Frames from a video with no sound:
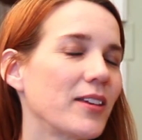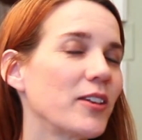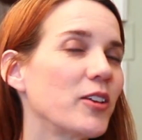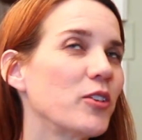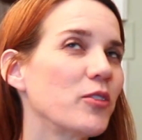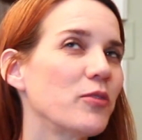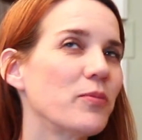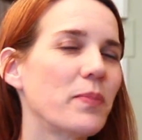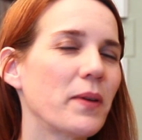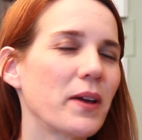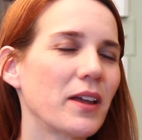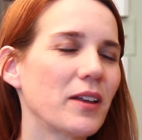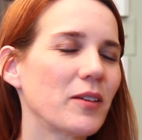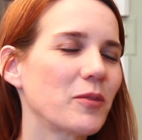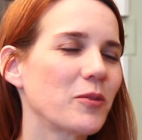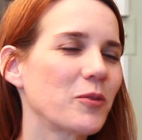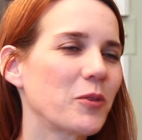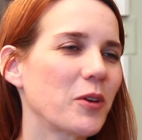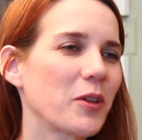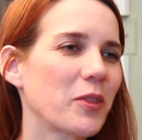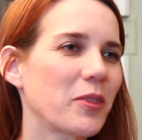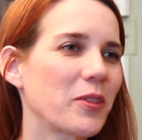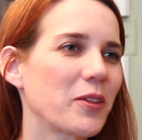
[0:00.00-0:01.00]
You've been
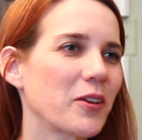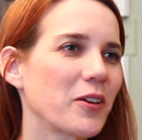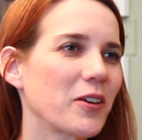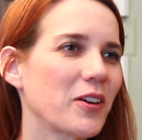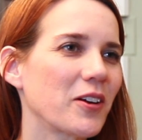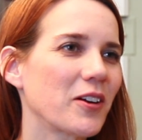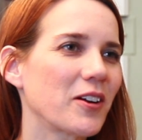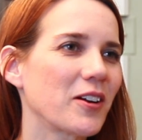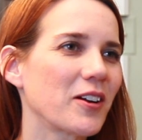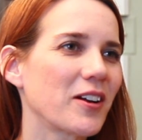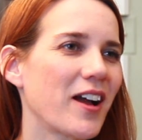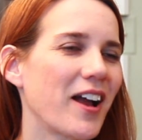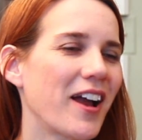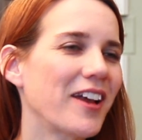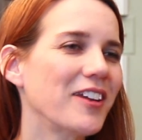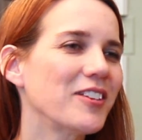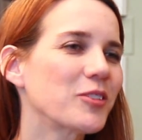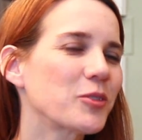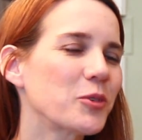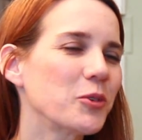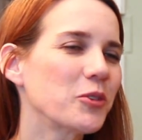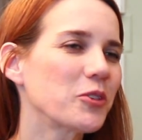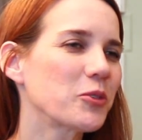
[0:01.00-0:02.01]
with your high
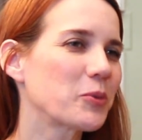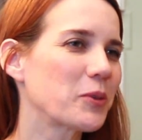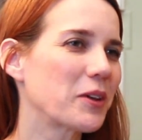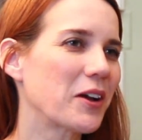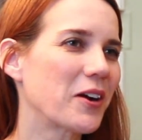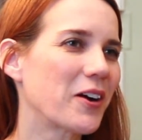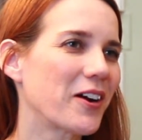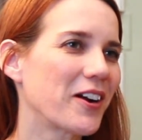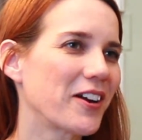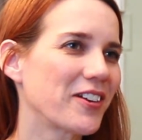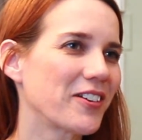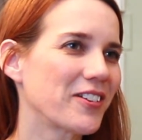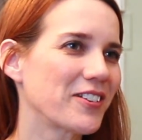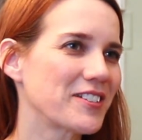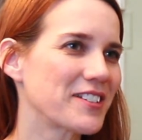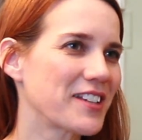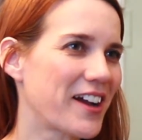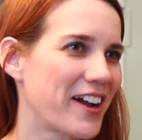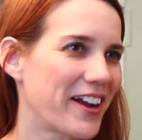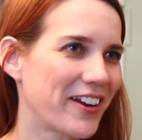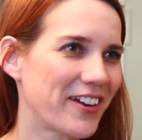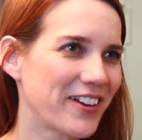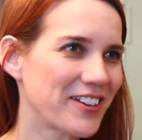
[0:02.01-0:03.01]
school sweetheart your
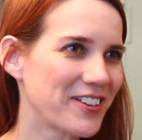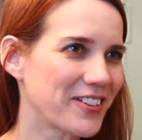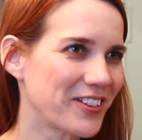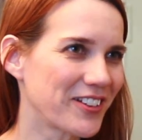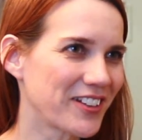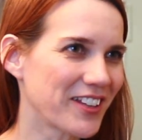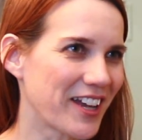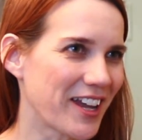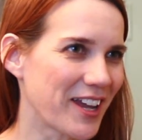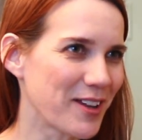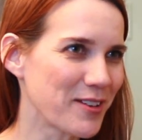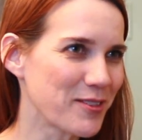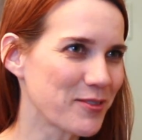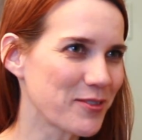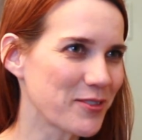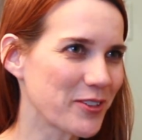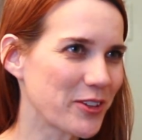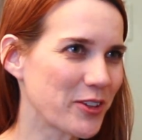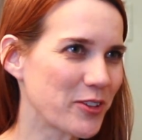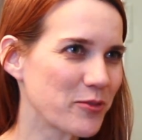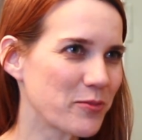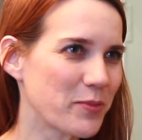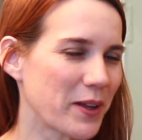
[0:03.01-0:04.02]
entire adult life.
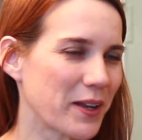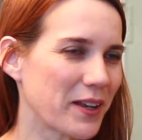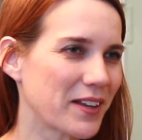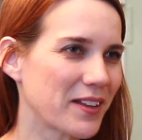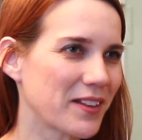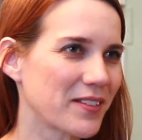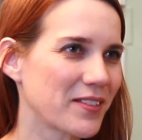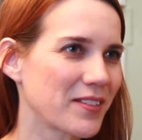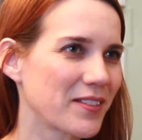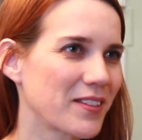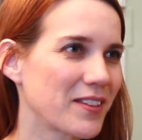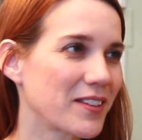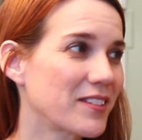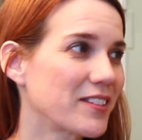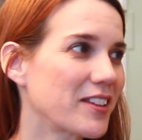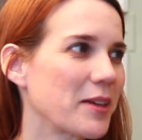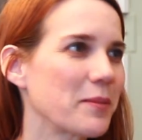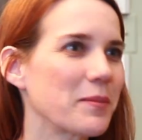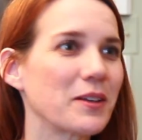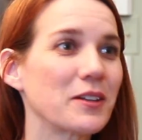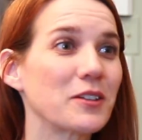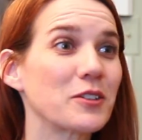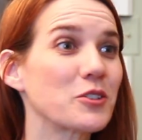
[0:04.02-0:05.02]
You've been in the
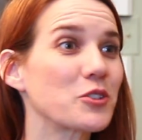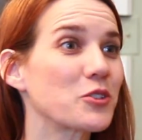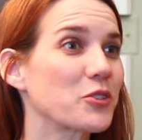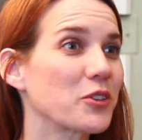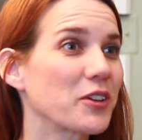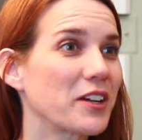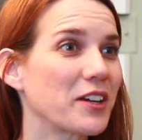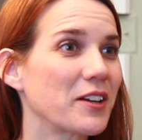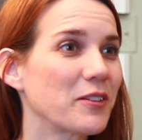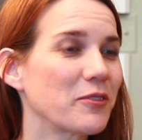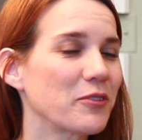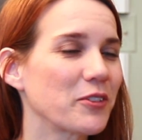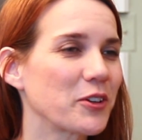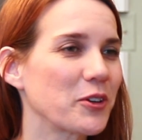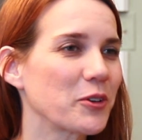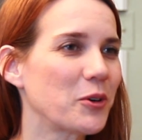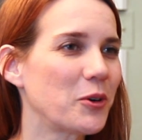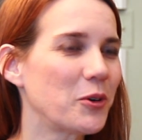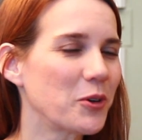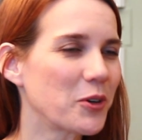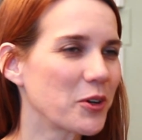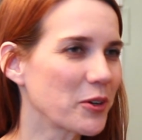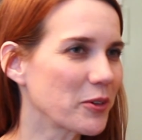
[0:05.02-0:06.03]
same industry for your
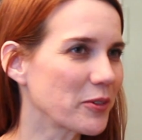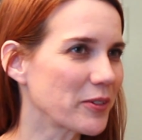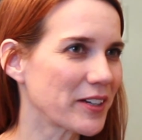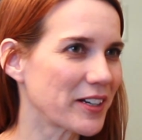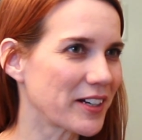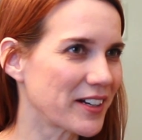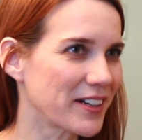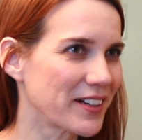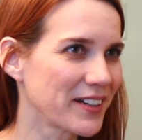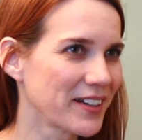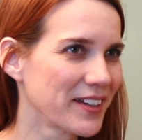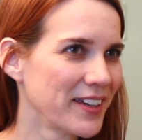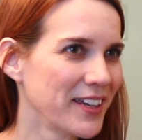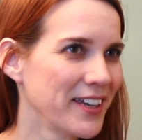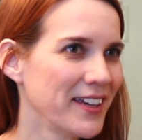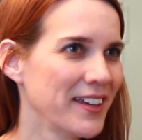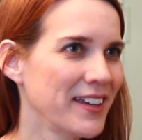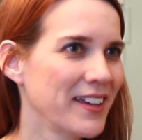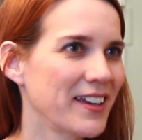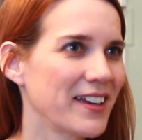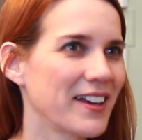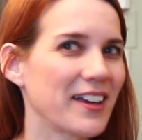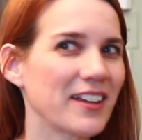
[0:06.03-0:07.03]
whole career.
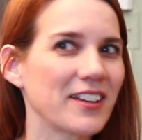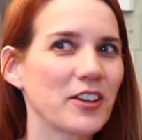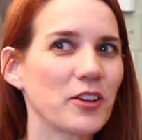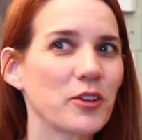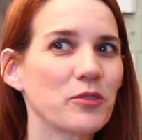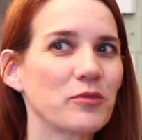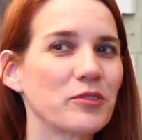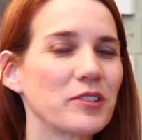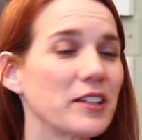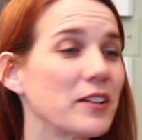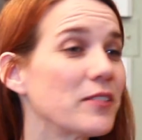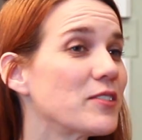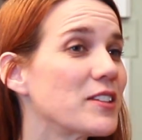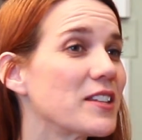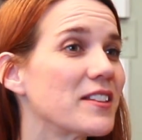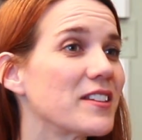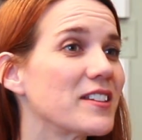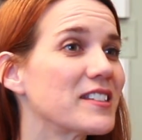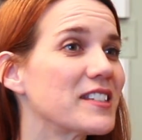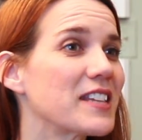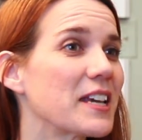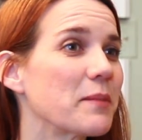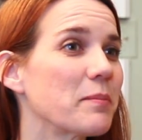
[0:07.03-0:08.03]
And you've lived in
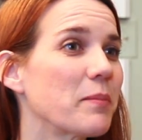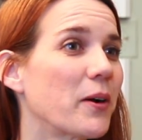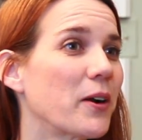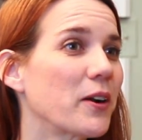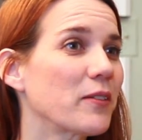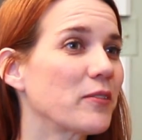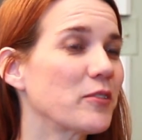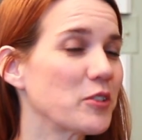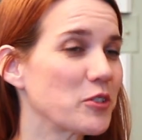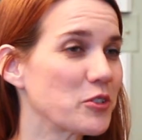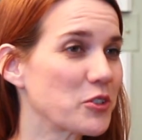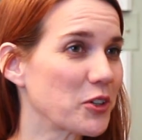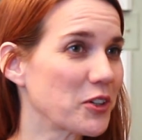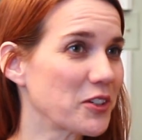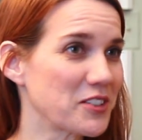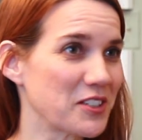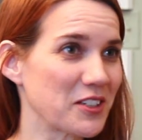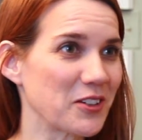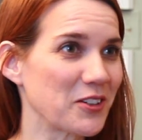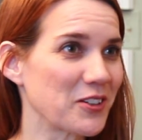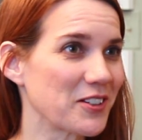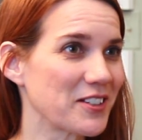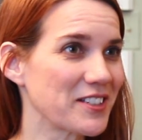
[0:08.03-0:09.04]
the same part of New
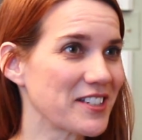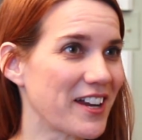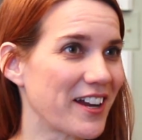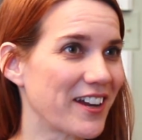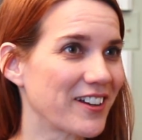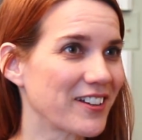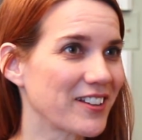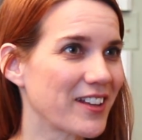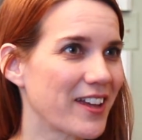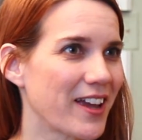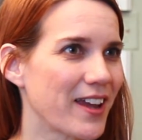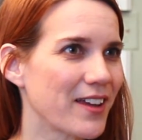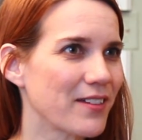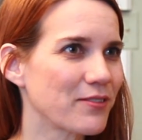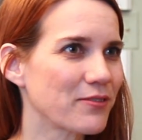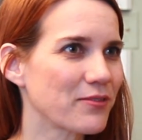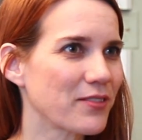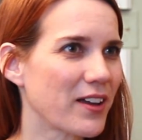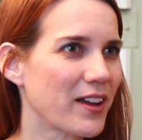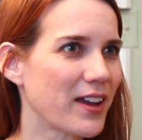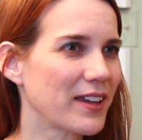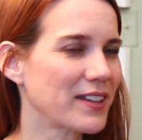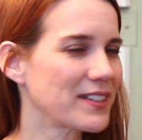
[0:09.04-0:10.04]
Jersey your entire life.
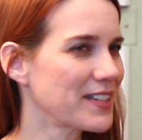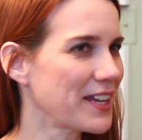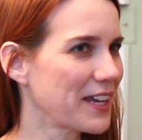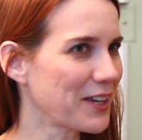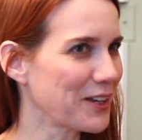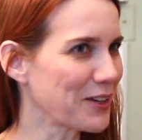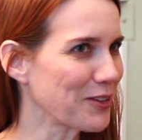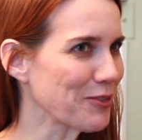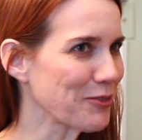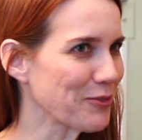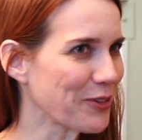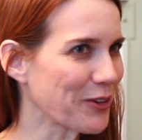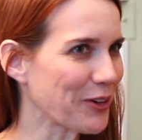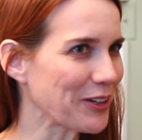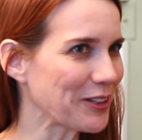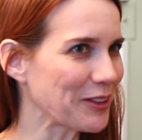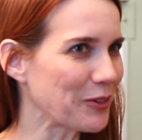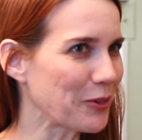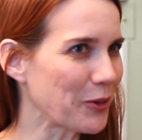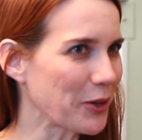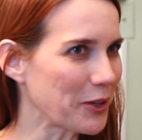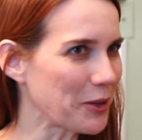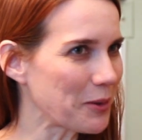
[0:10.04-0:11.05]
I take it you're a very
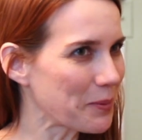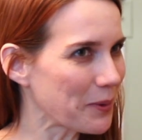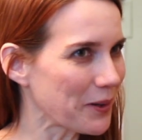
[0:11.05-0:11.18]
loyal